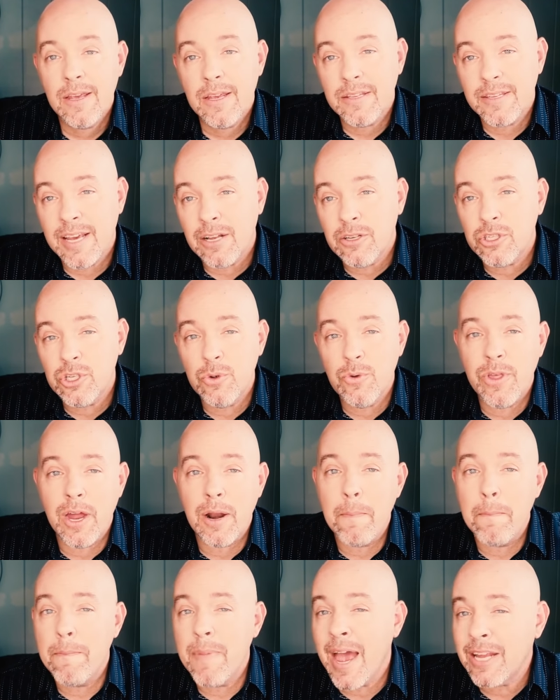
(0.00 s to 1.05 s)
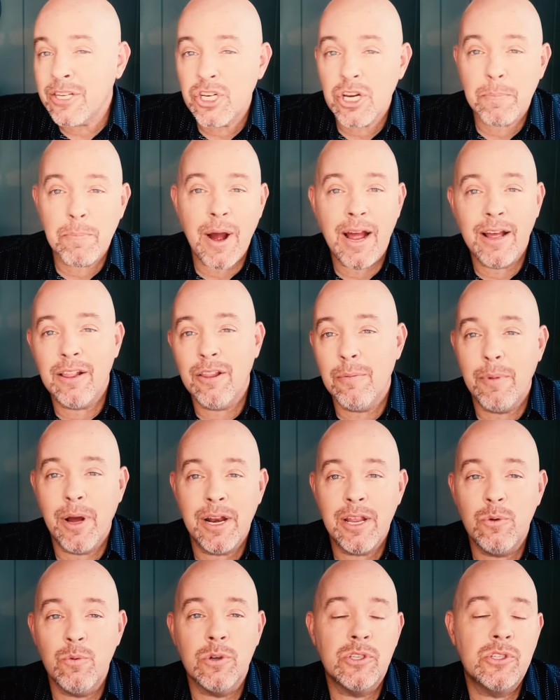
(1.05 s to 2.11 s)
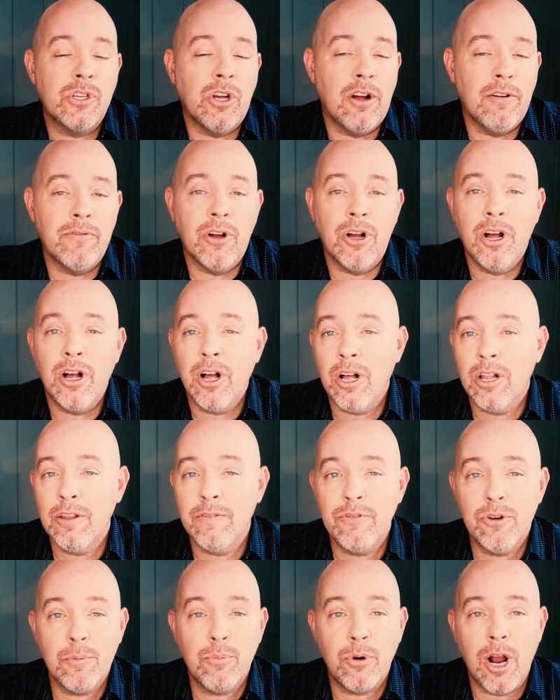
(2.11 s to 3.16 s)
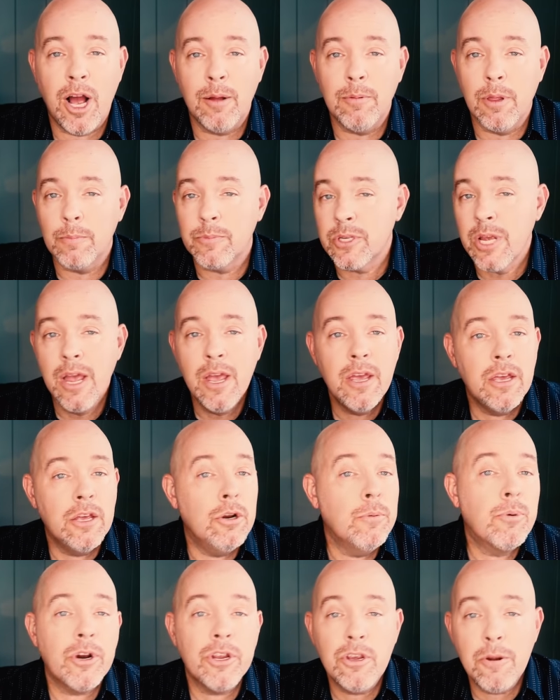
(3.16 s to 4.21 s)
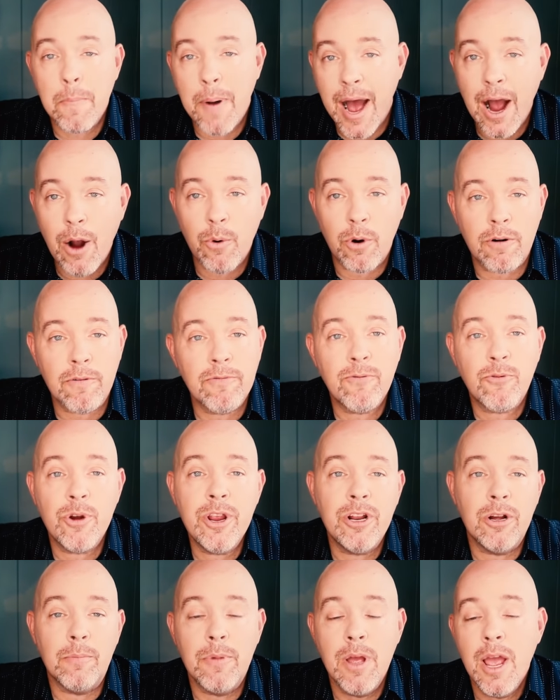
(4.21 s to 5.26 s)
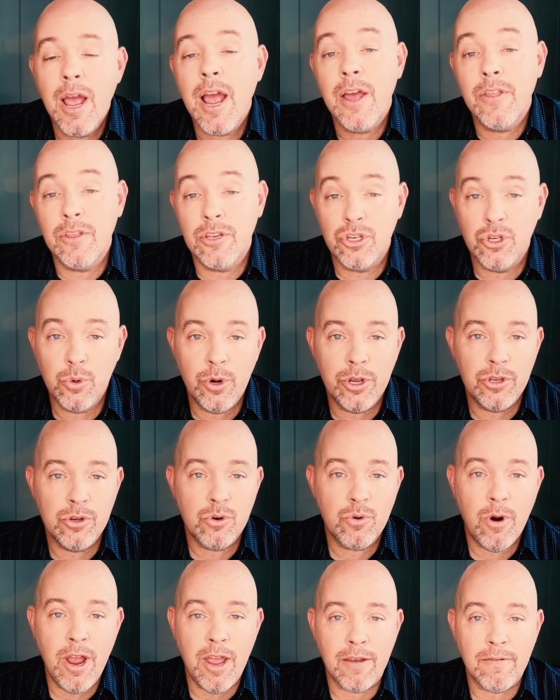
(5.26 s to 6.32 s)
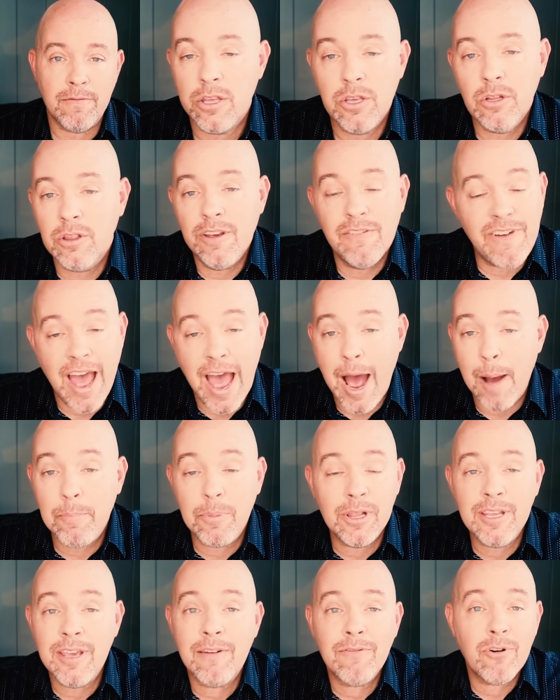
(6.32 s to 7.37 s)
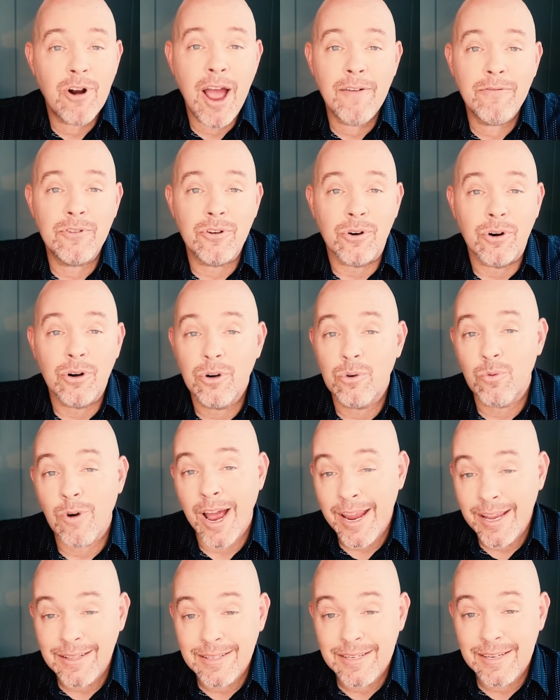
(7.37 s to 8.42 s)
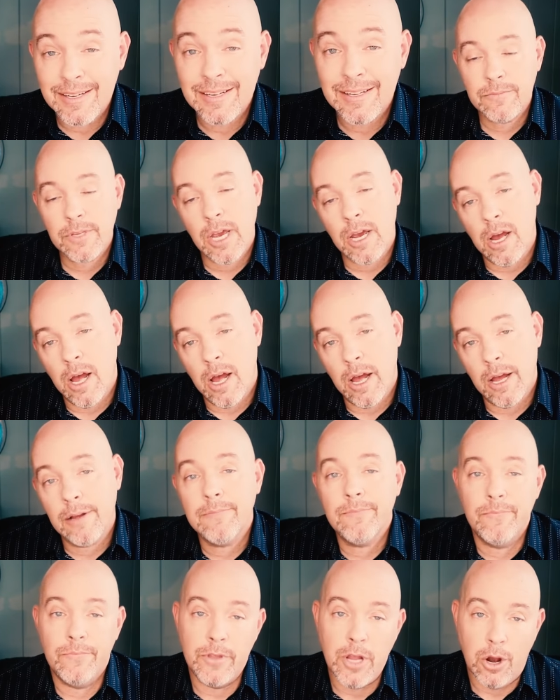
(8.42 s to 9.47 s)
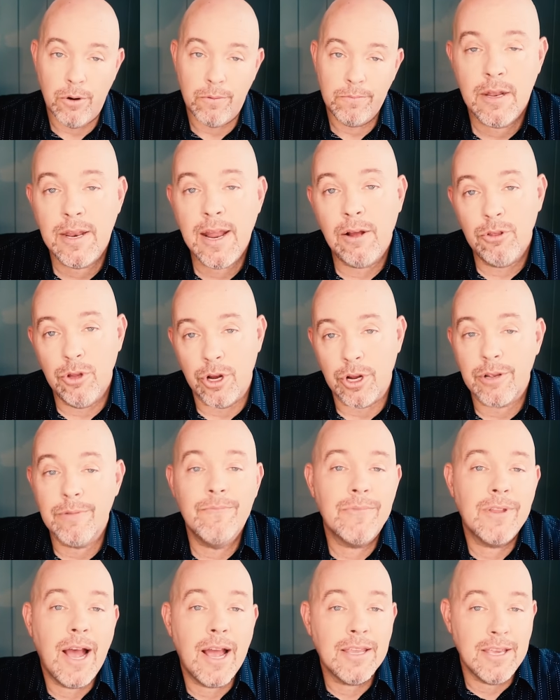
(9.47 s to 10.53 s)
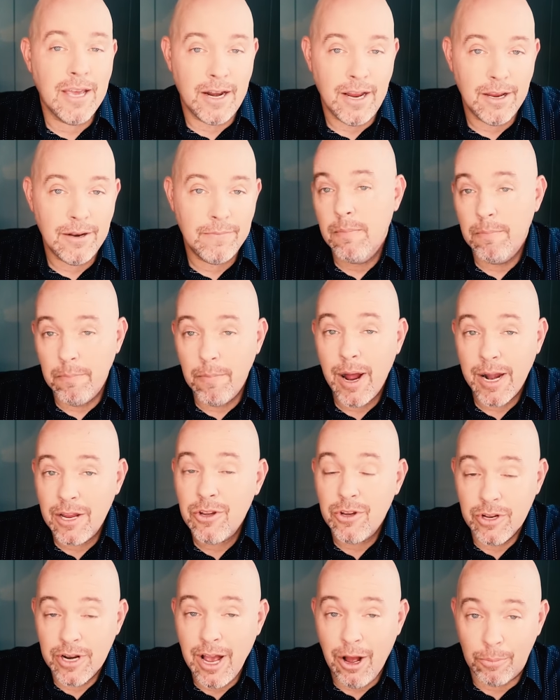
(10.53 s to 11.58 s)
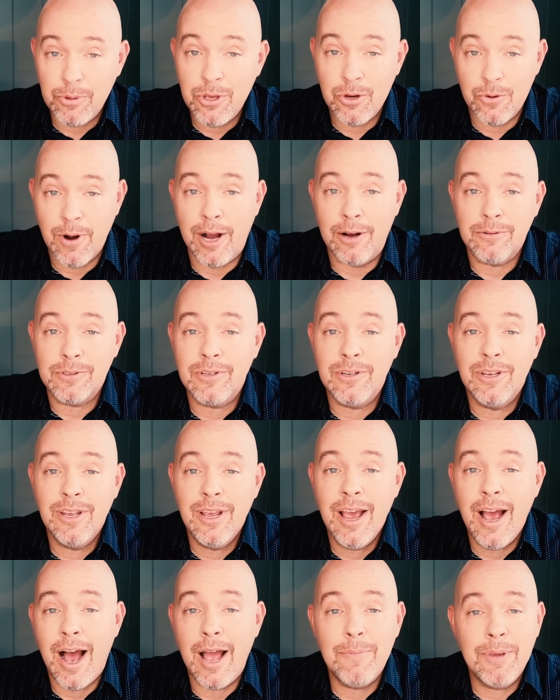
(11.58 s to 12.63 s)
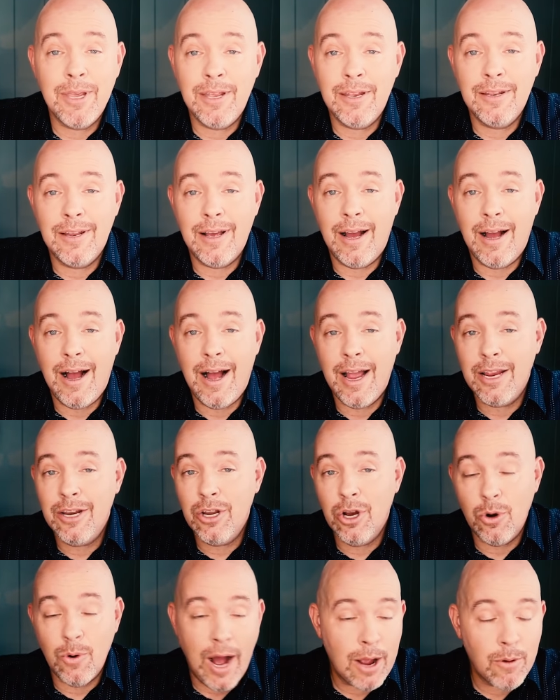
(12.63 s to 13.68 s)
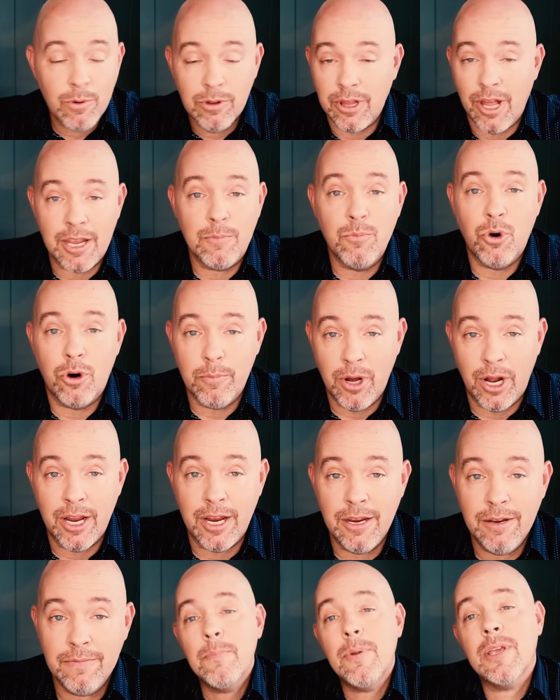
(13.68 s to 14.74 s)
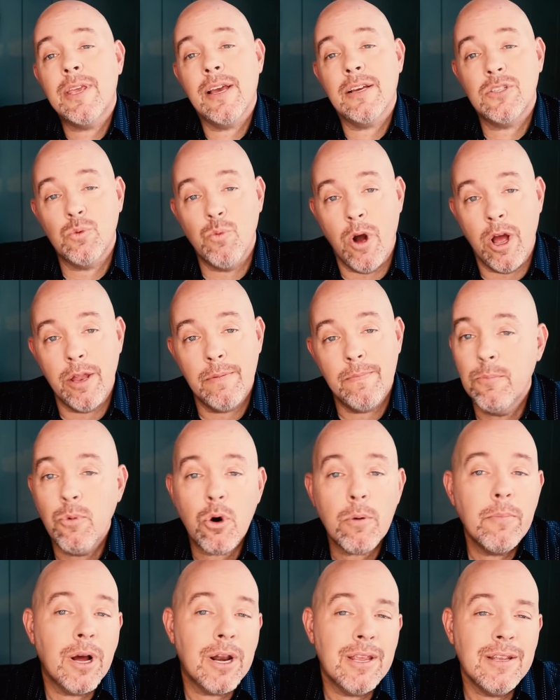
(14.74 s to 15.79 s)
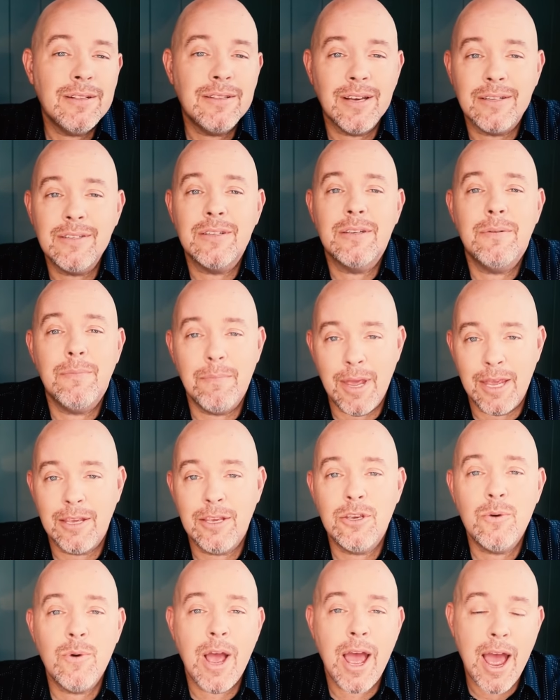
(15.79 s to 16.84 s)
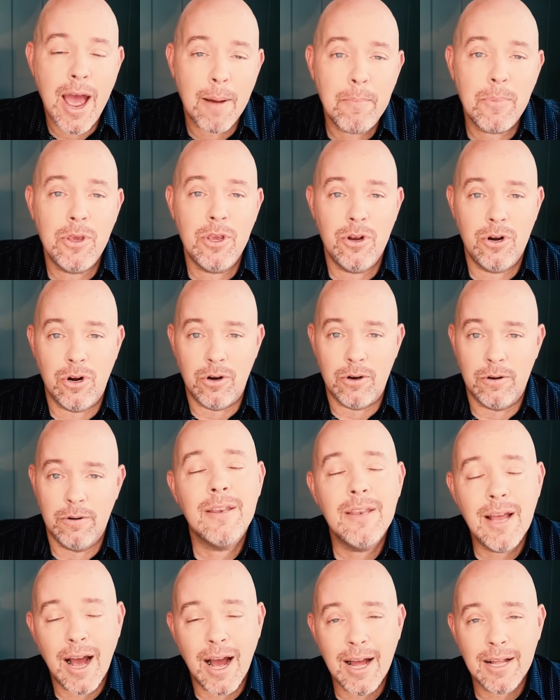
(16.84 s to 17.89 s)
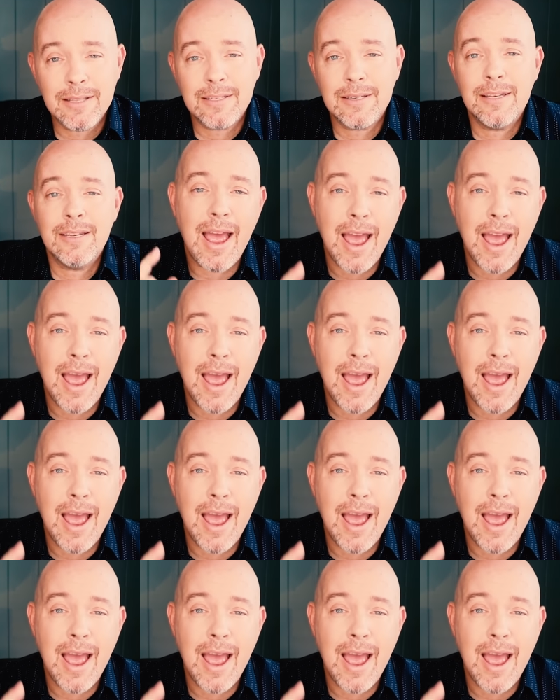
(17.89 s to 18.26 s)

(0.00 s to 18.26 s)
It tells you that a magic pile of money will solve all of your problems. It'll bring you power, freedom, and the joy you crave. You'll live happily ever after, right? Uh, no. Now look, I get it. Money could help you out. I mean, I know I would like more money, but guess what? More money doesn't make you happier. Not